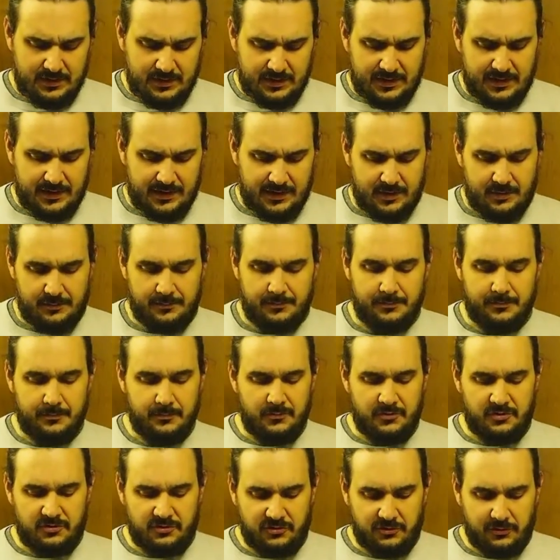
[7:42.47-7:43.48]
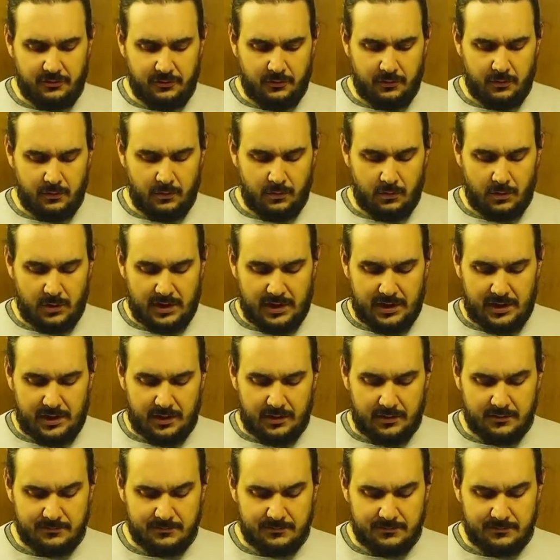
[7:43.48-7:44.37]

um, to uh,